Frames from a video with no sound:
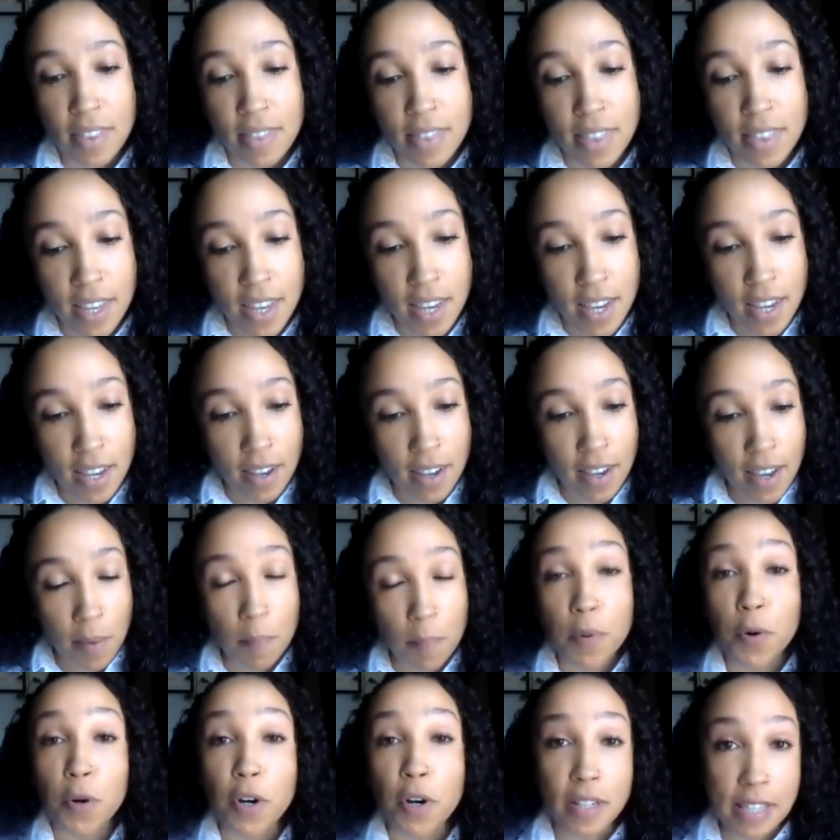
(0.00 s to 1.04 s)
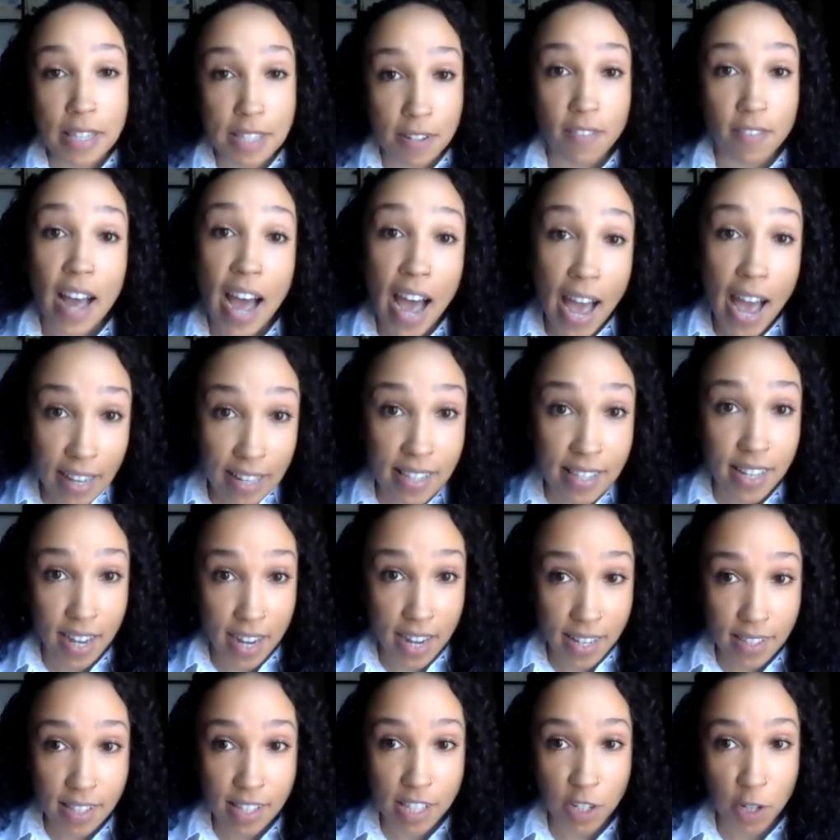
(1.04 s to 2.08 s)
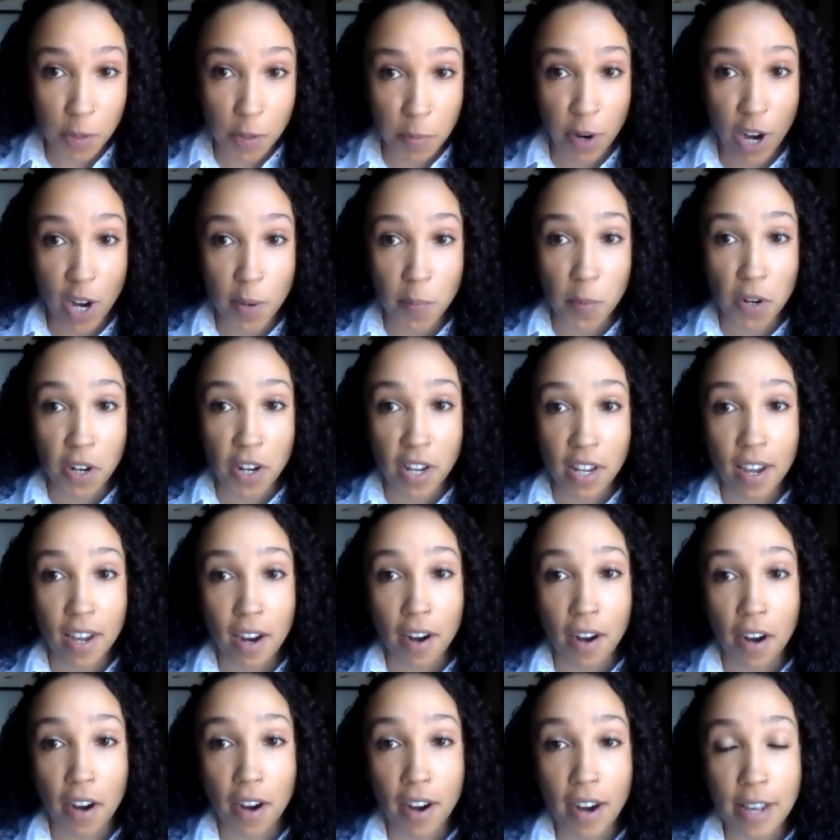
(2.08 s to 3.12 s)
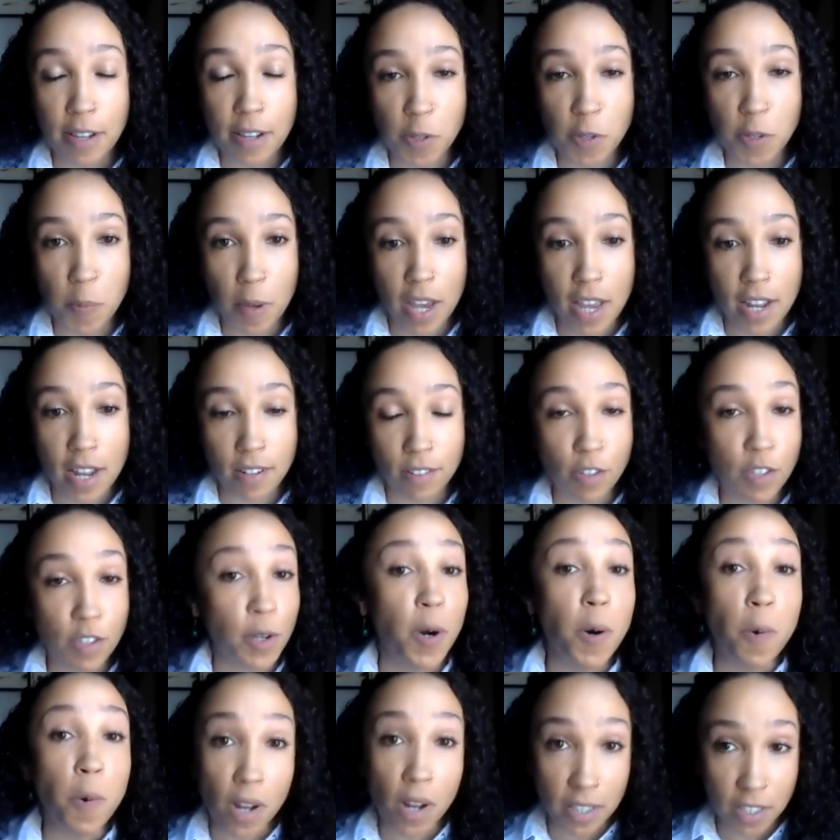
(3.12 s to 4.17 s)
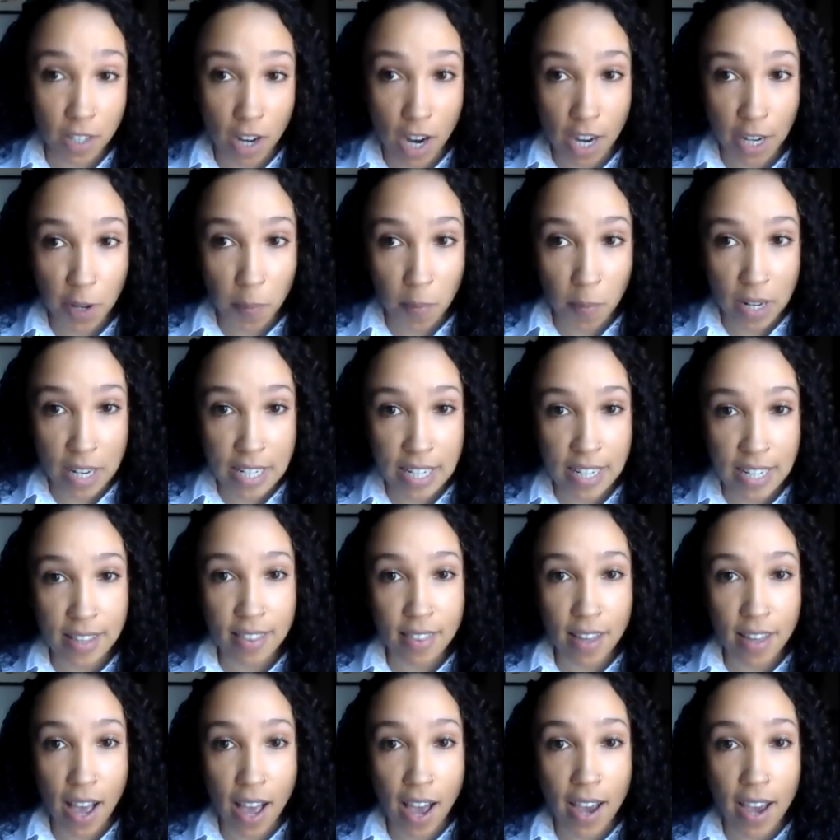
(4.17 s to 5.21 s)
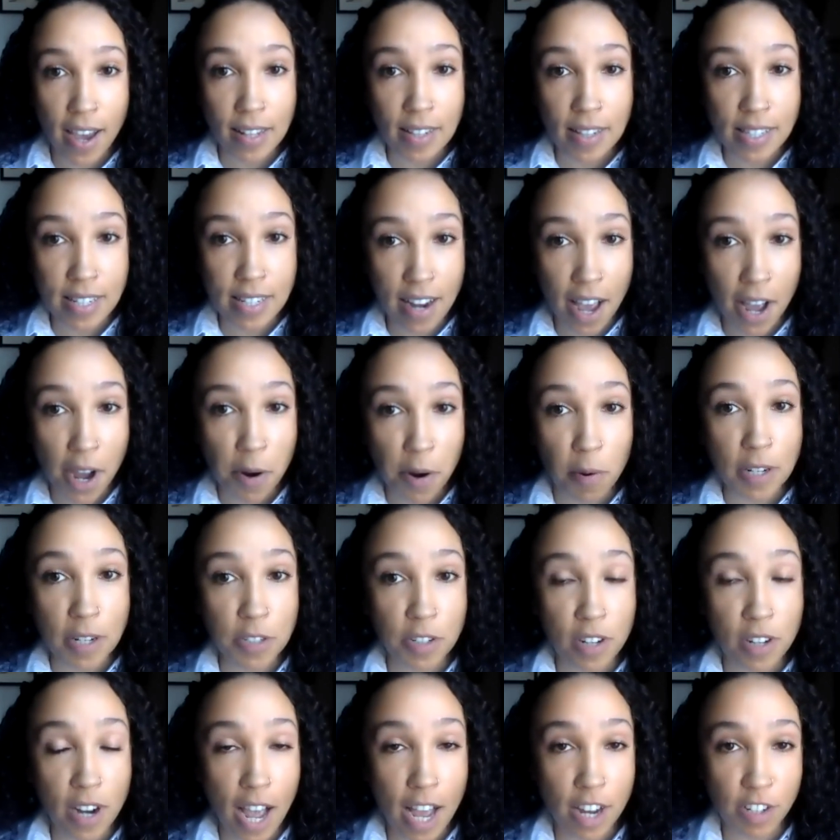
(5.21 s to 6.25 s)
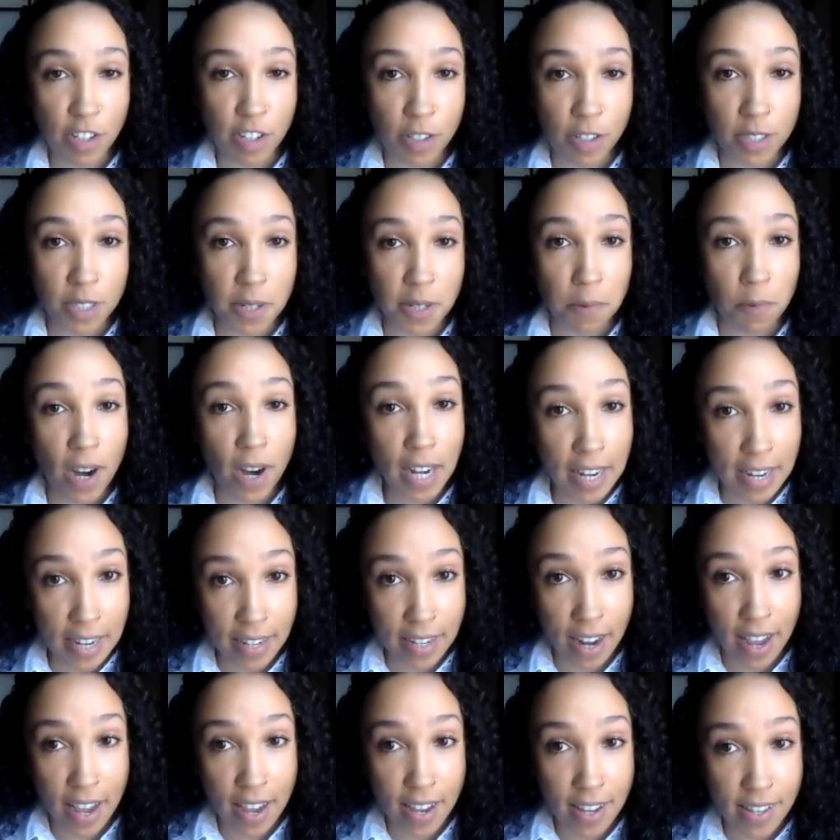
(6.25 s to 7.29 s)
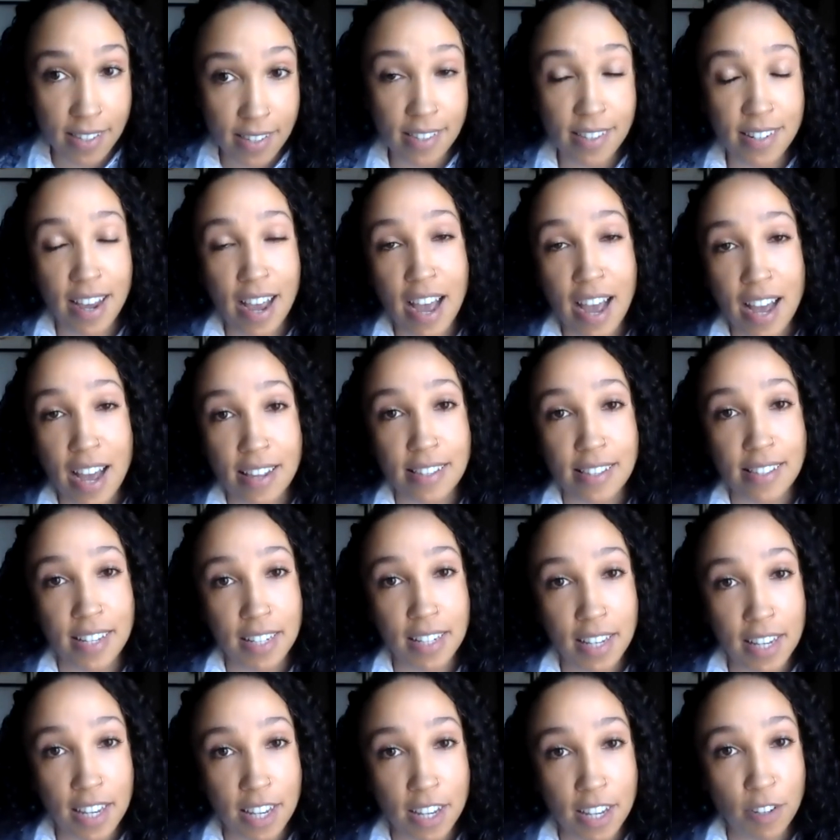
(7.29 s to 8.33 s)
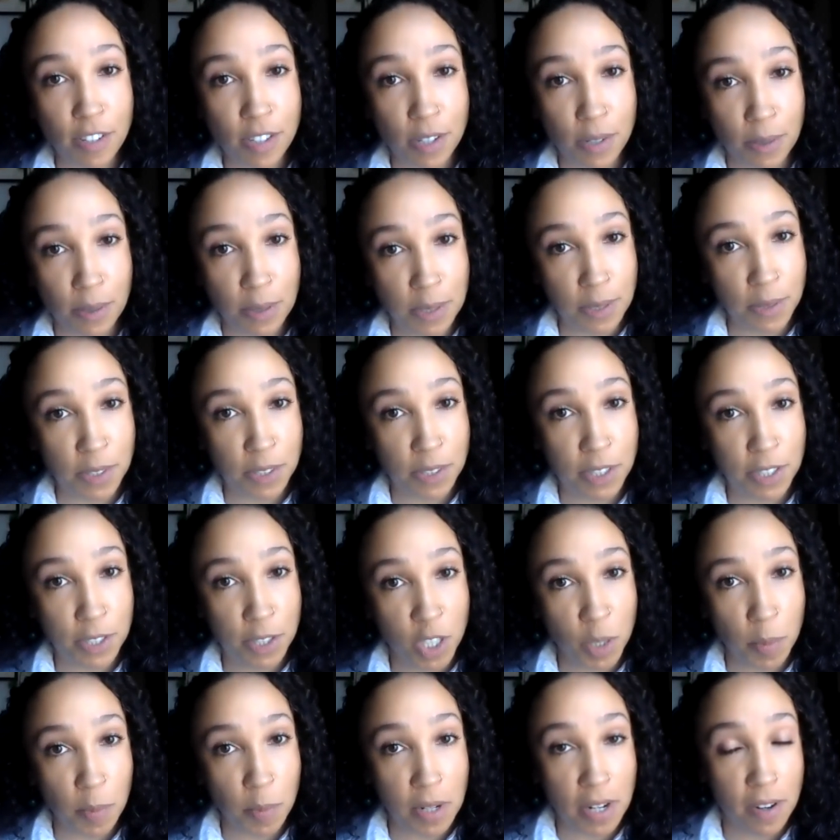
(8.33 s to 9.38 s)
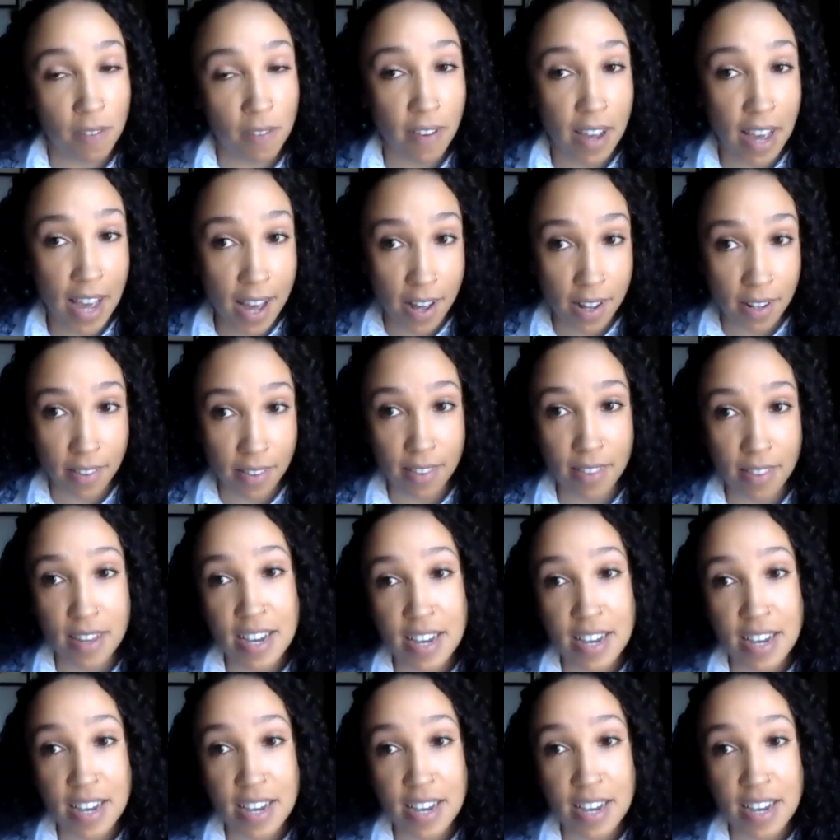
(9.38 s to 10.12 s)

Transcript: The importance of access to primary care has been so well documented that it's now internationally recognized as a key social determinant of health.